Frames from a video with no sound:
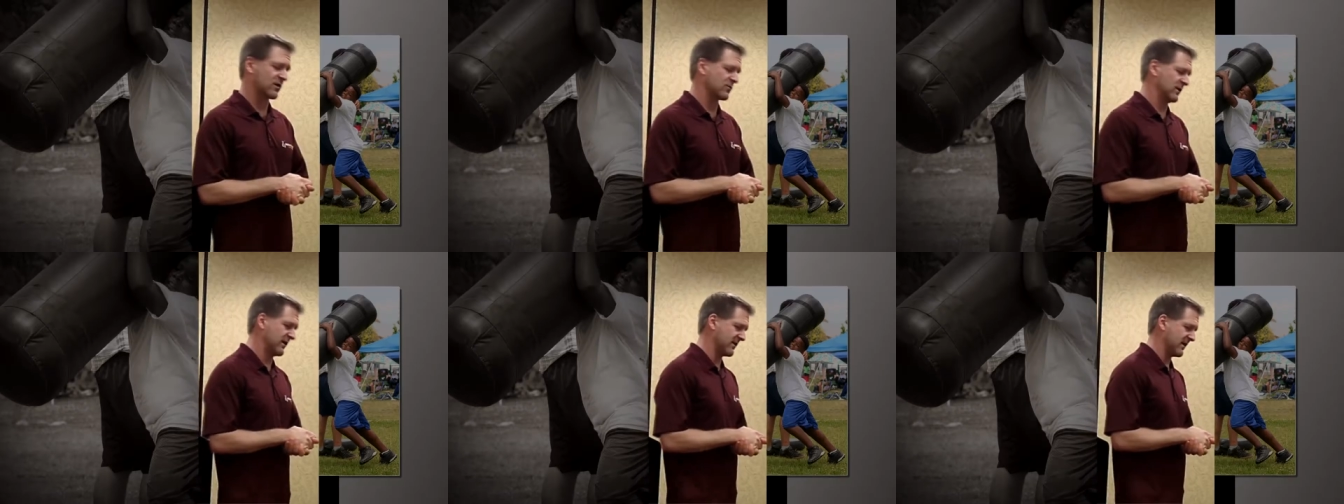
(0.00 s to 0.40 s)

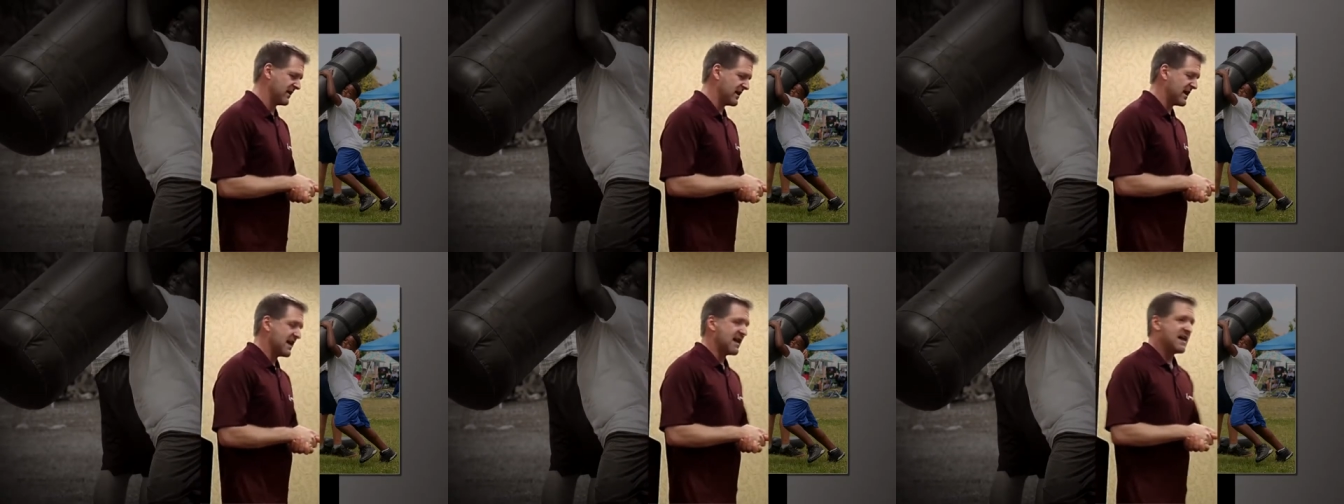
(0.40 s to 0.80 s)
worked with.
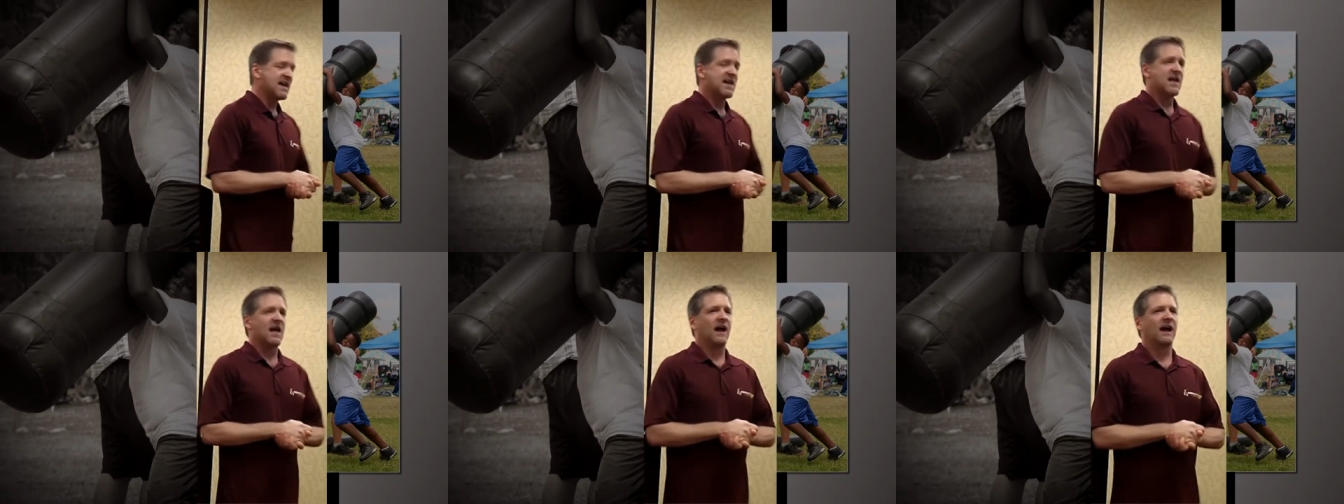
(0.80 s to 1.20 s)

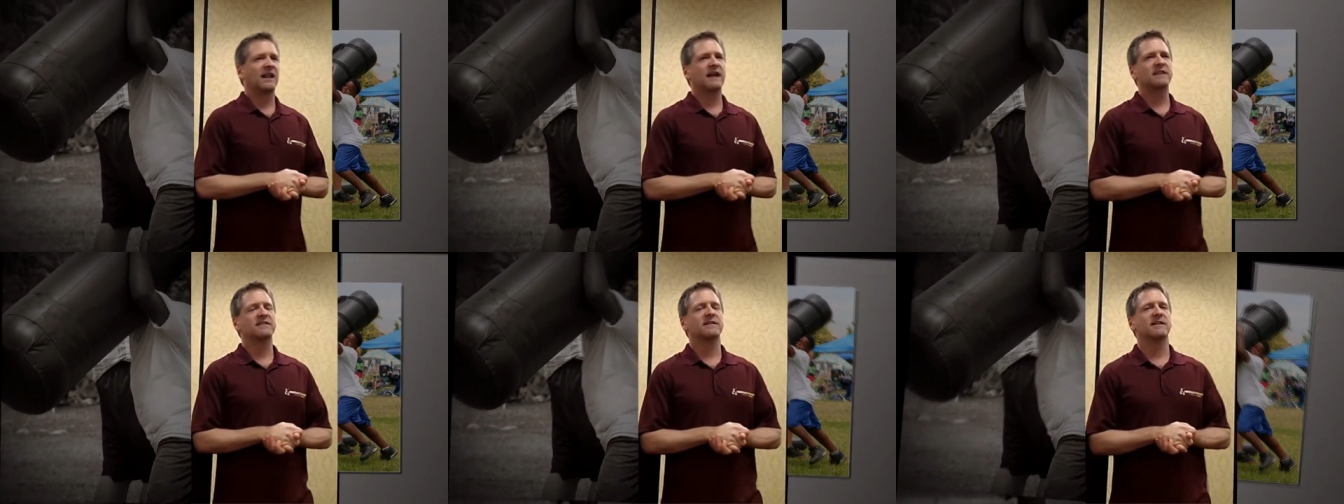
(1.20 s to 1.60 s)
I
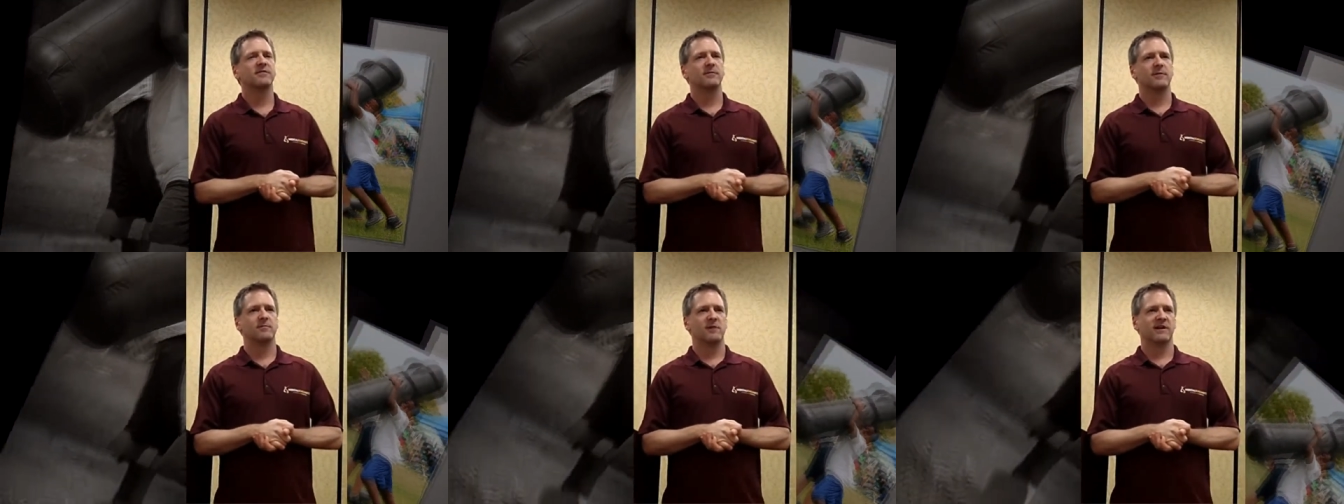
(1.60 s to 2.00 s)
like to give
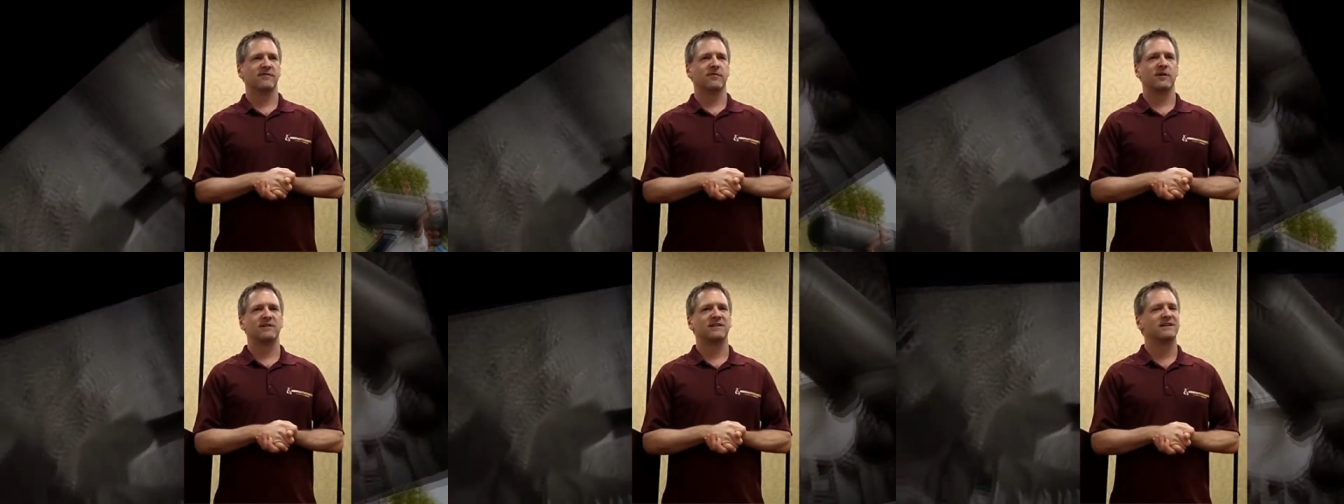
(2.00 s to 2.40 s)
them the
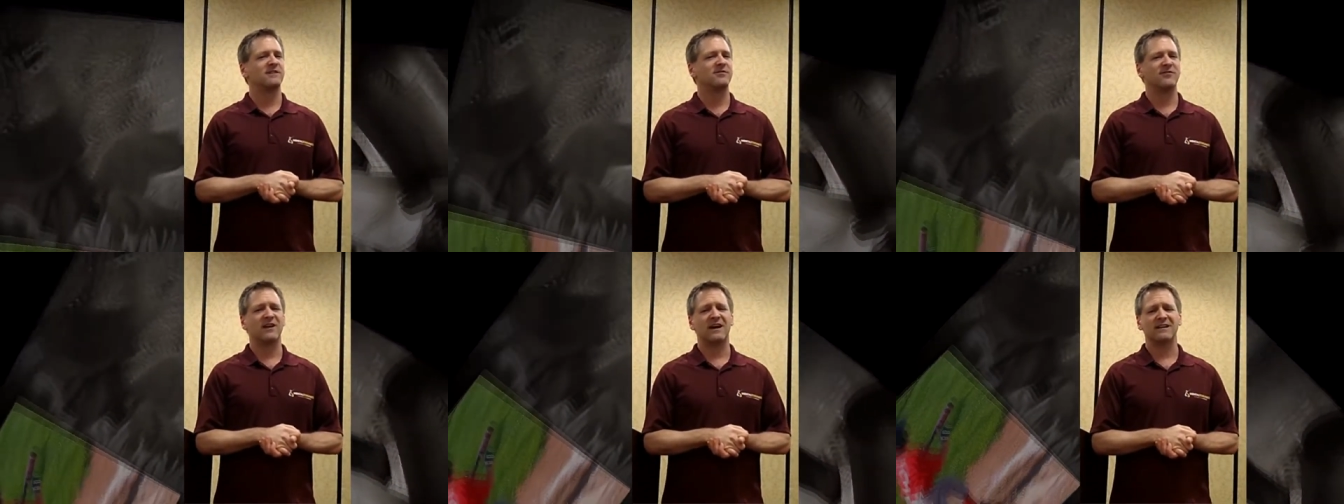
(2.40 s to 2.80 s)
metaphor. I say,
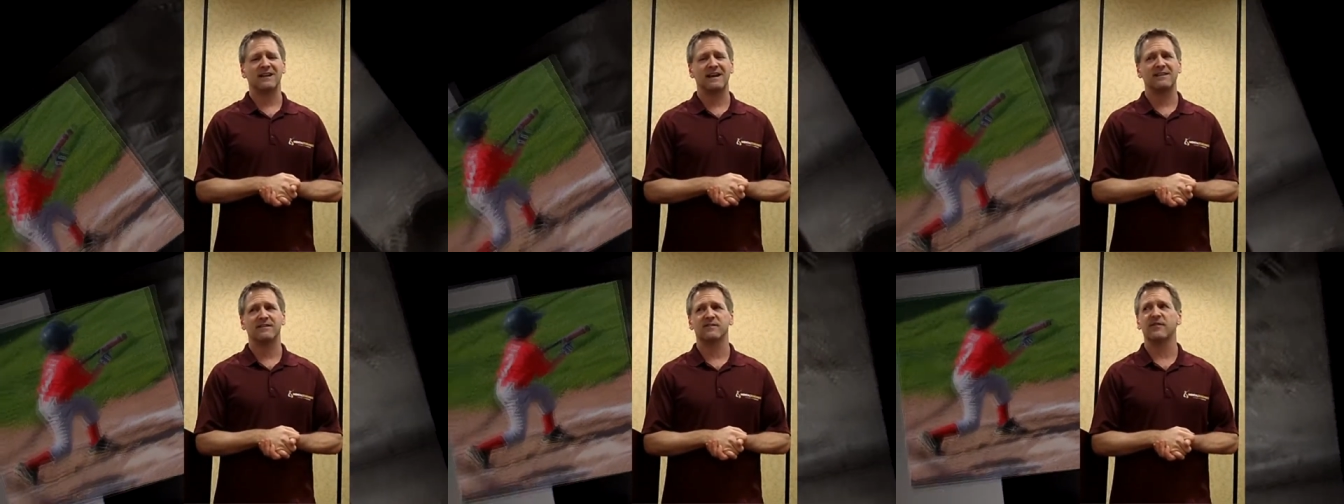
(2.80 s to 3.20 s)
you've got
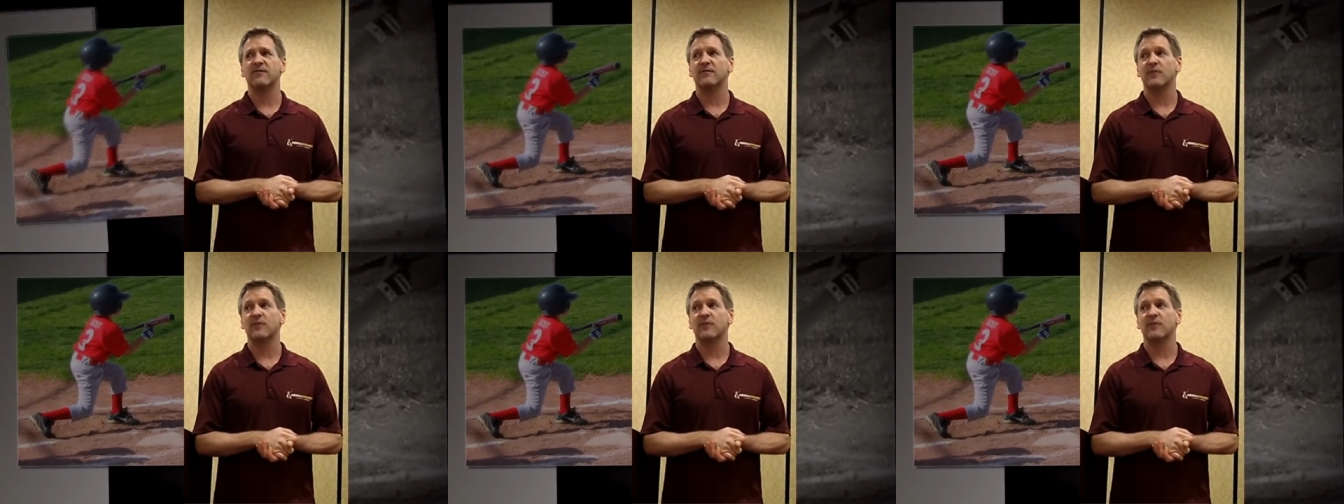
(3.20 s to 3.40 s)
like this